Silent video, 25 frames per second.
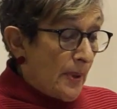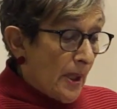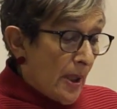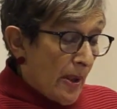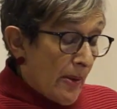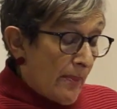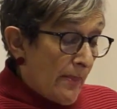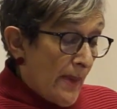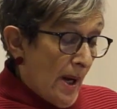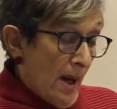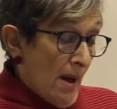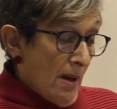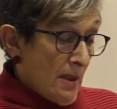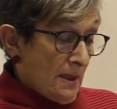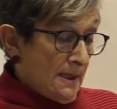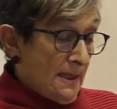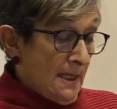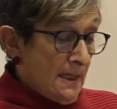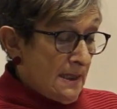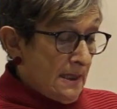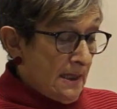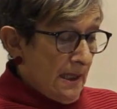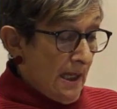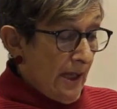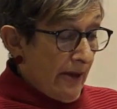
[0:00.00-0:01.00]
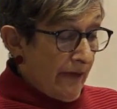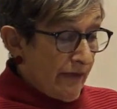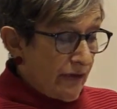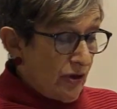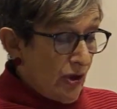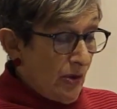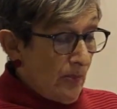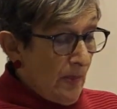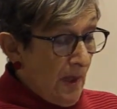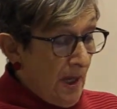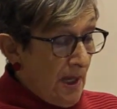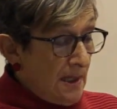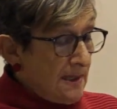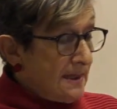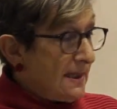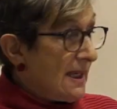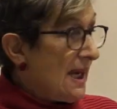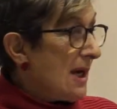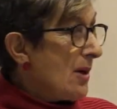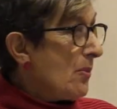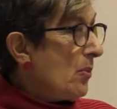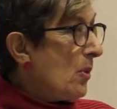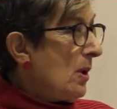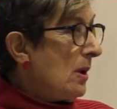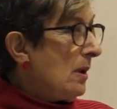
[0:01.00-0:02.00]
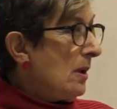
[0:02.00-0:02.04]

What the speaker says: But the Marxist left, you might say,